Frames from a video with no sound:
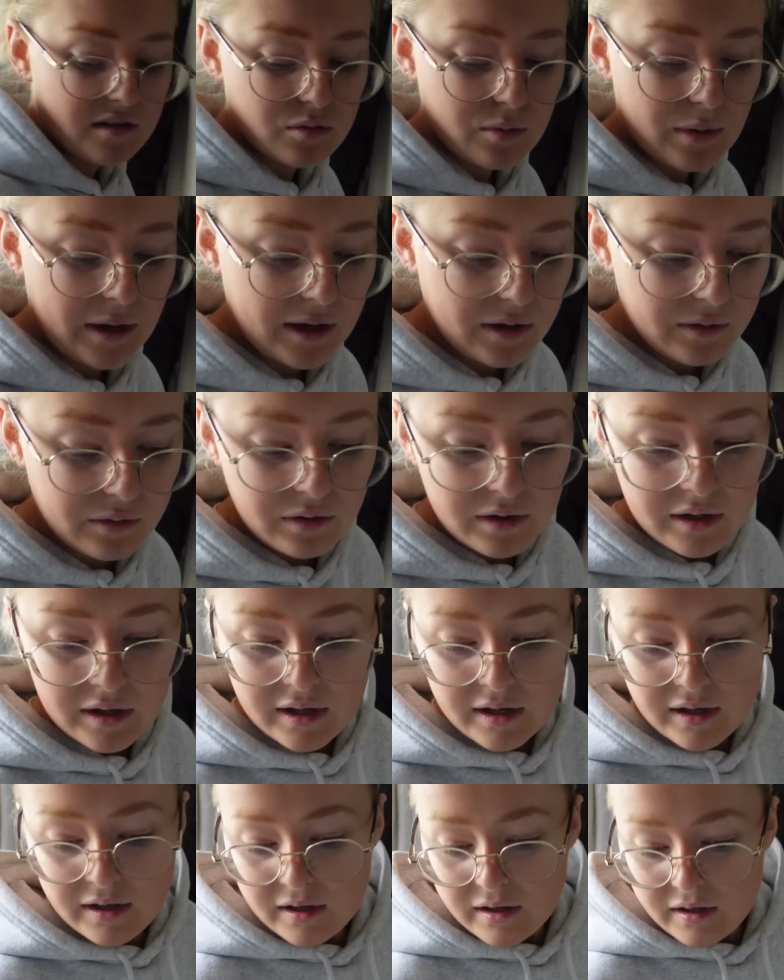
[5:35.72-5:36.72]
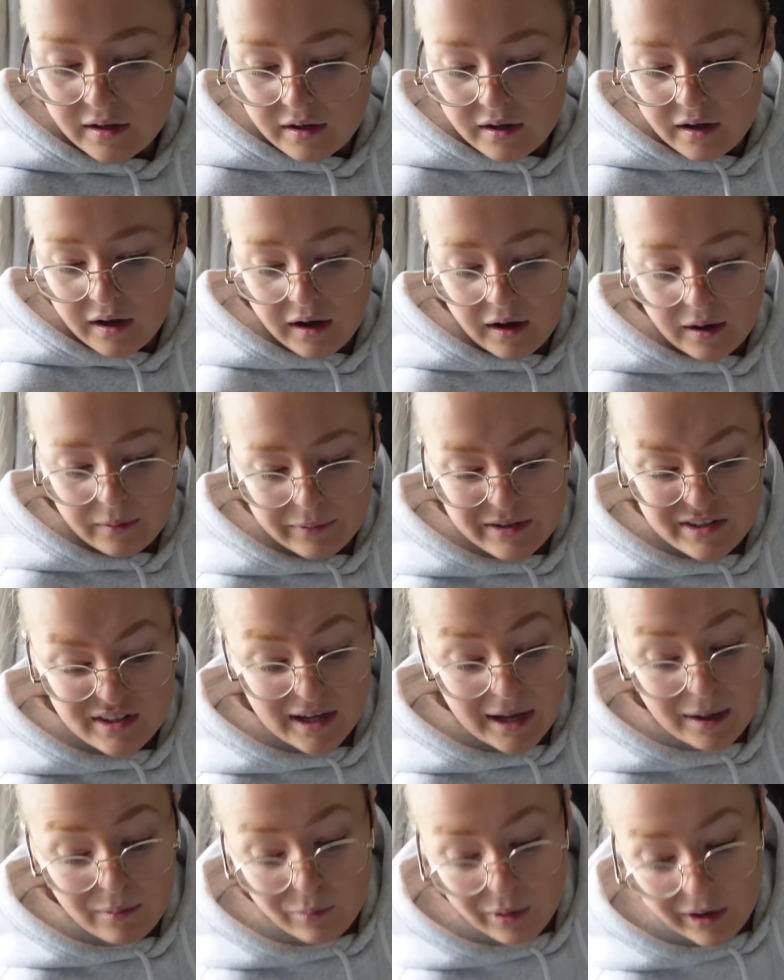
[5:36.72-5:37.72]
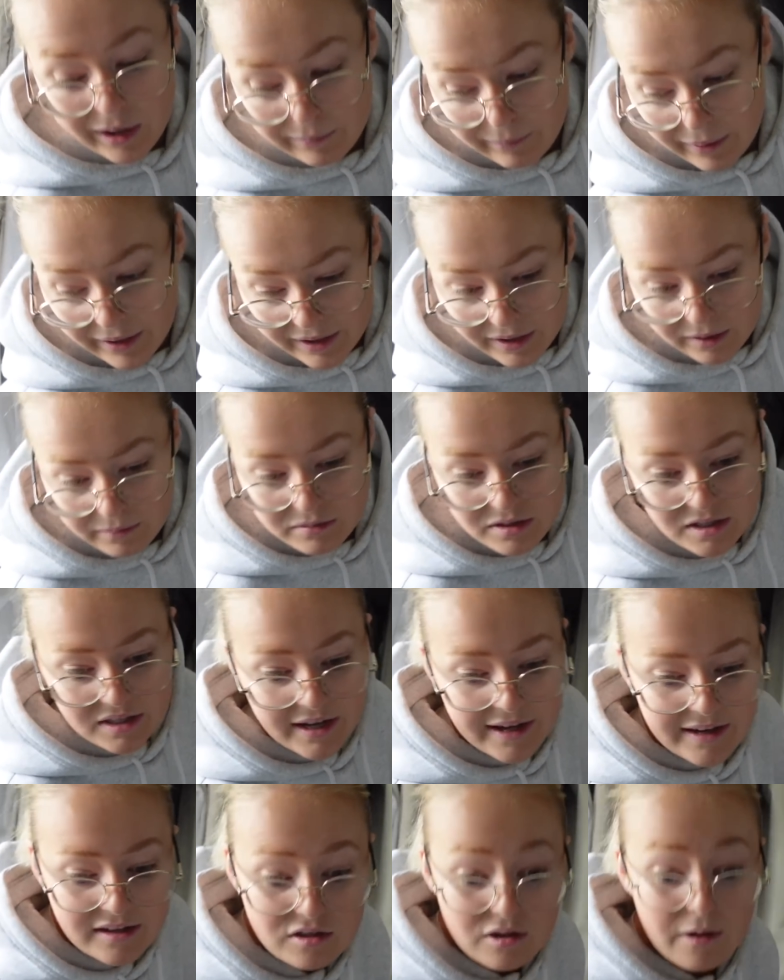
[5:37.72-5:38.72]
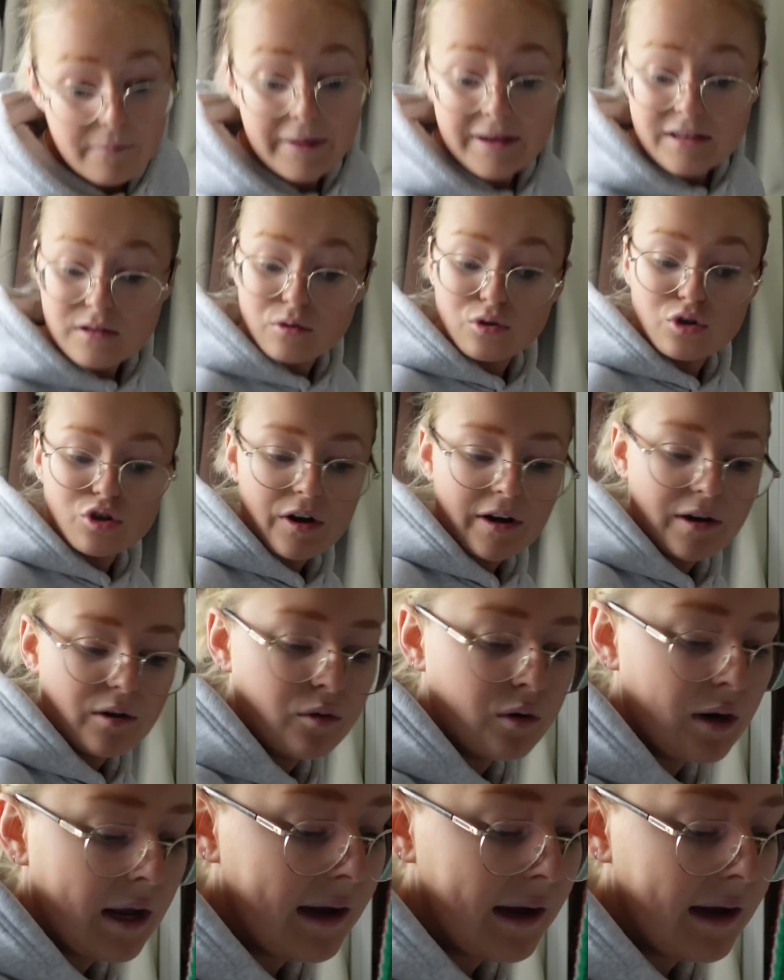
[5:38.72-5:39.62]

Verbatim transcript: as well, as I am wearing makeup today, so I may as well try it all